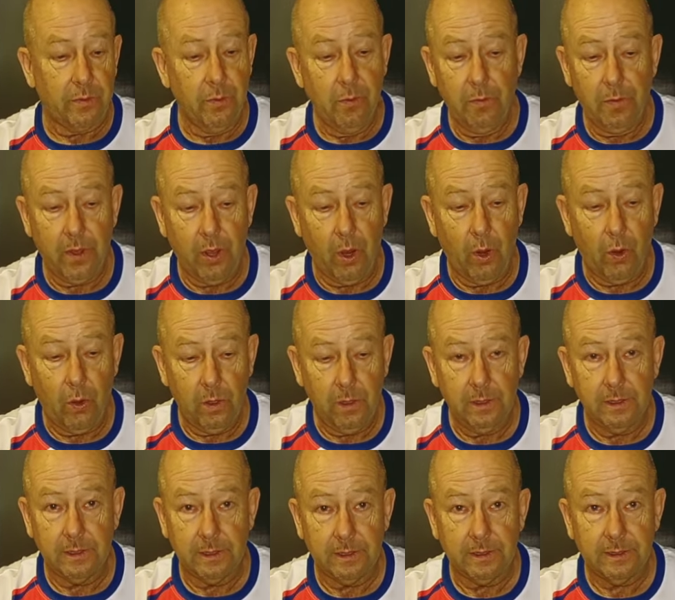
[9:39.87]
through the
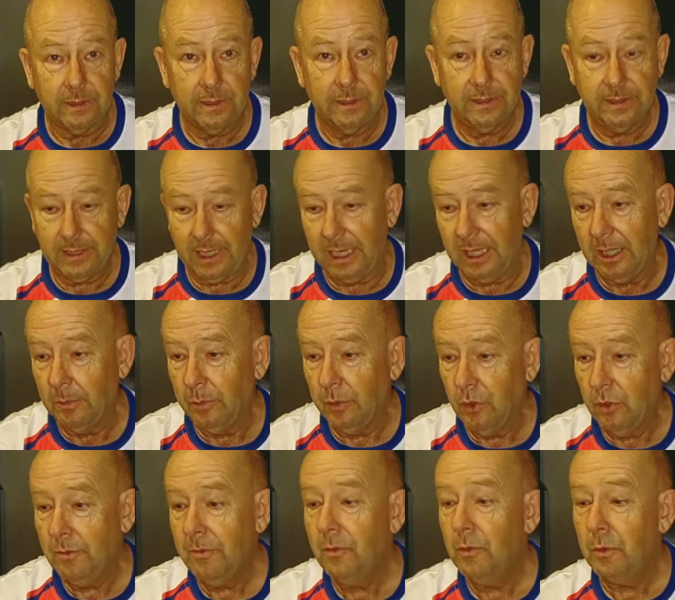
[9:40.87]
whole tail
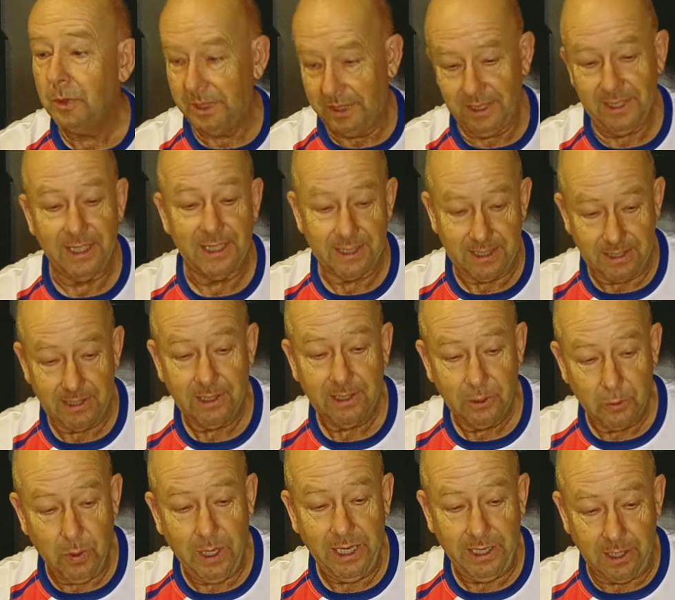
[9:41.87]
boom, which
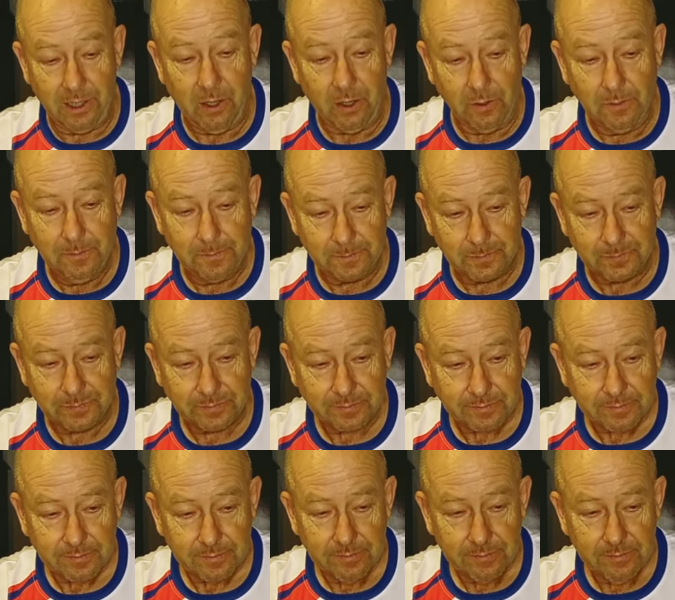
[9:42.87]
is quite long.
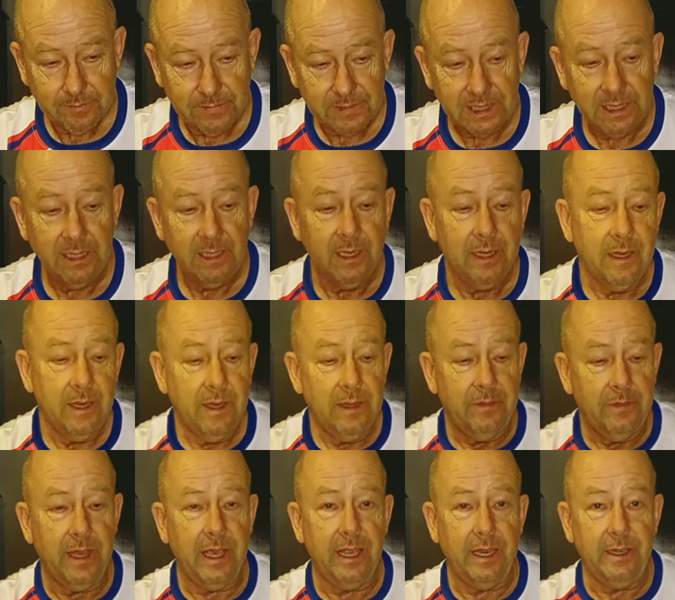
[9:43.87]

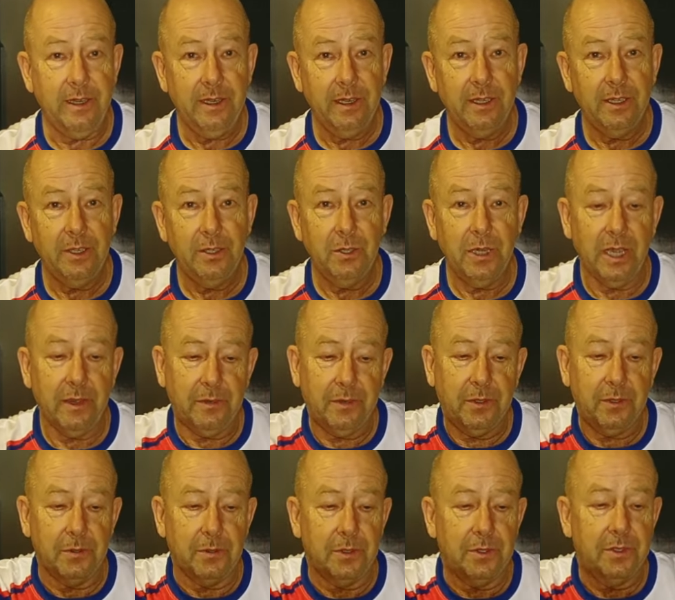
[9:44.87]
Then you
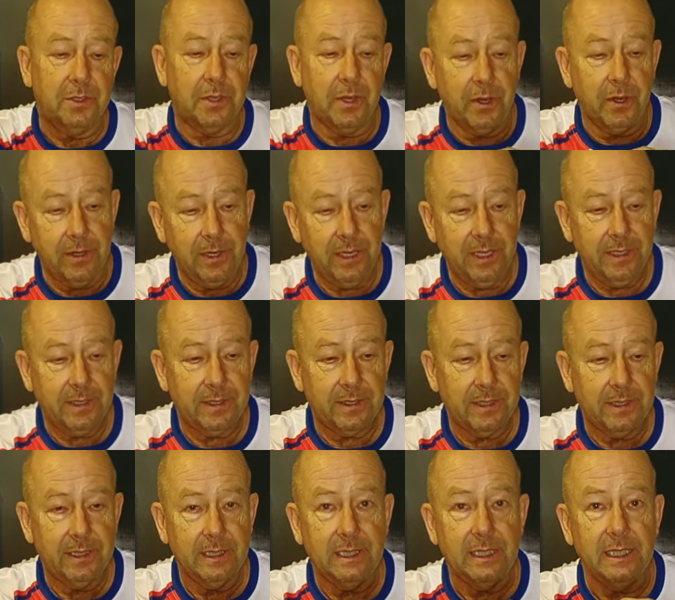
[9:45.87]
have to turn it
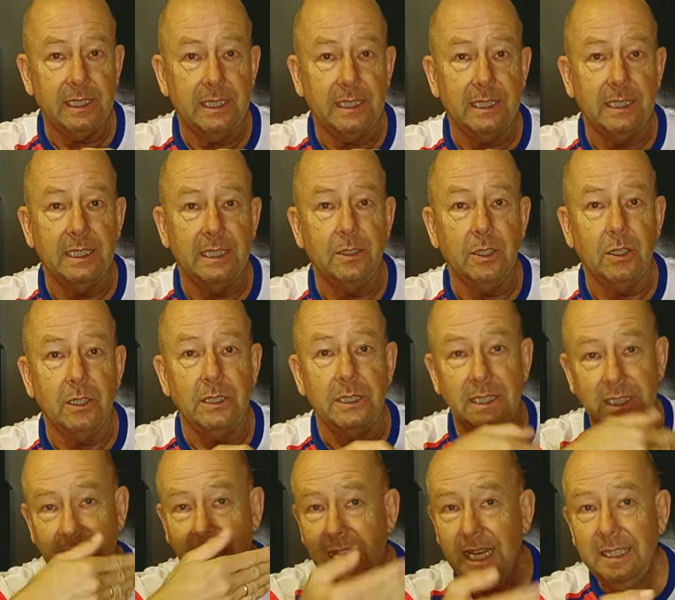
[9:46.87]

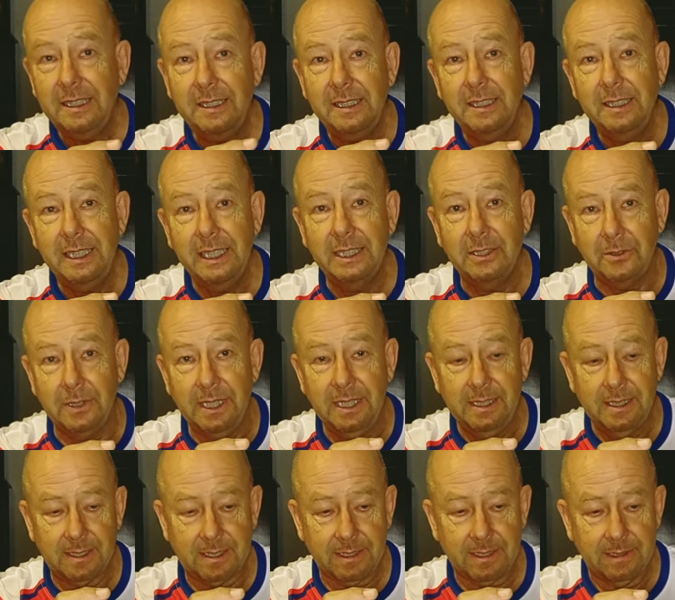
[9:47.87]
90
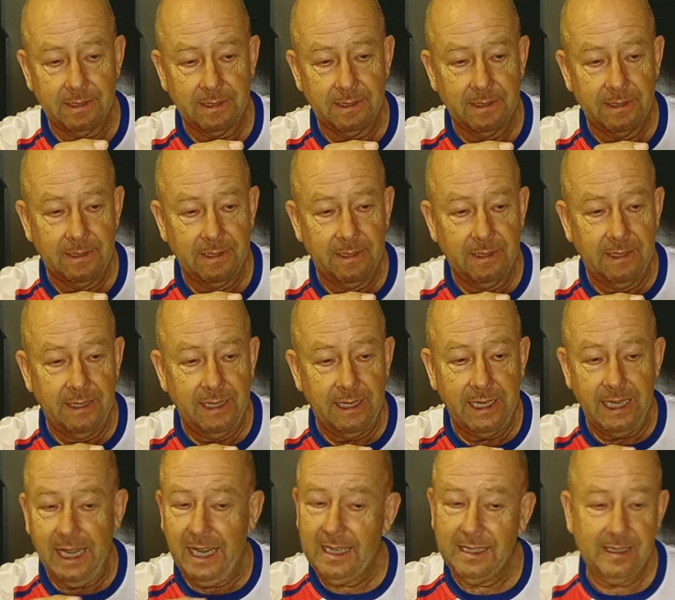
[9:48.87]
degrees
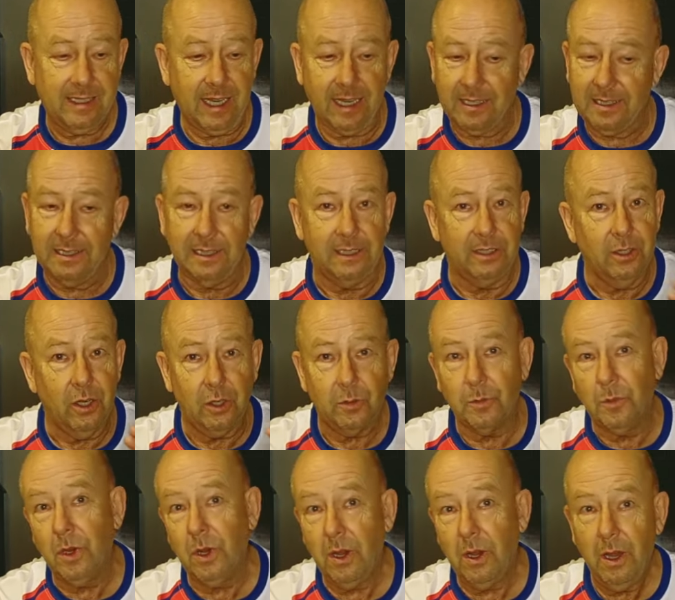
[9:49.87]
exactly,
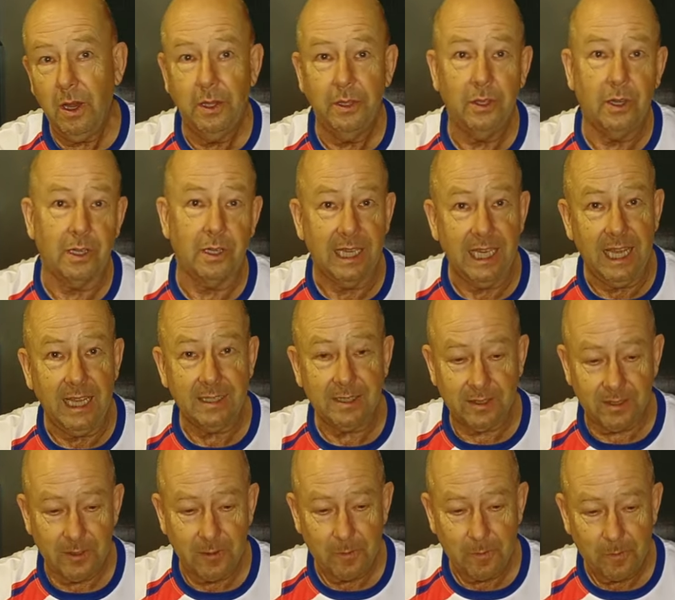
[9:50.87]
not more, not
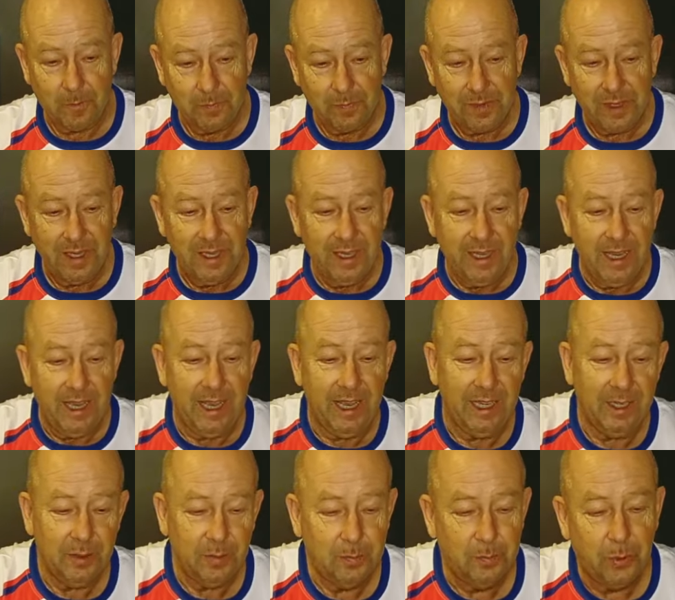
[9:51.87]
less,
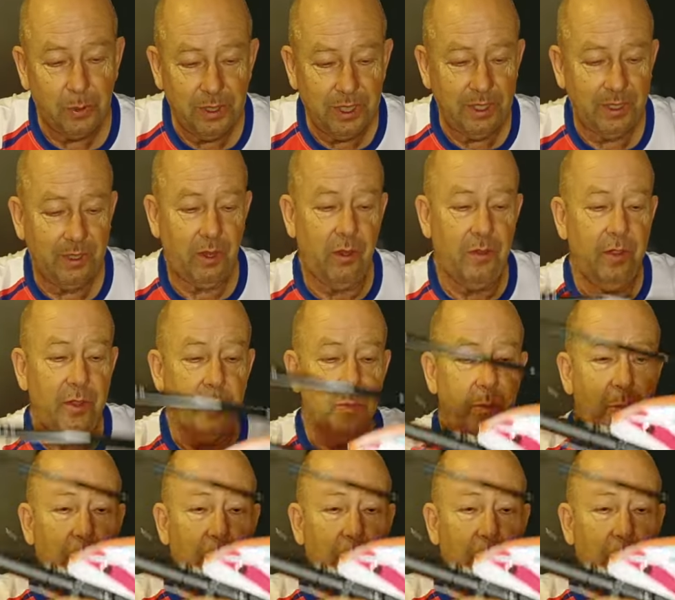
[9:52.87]
and put it on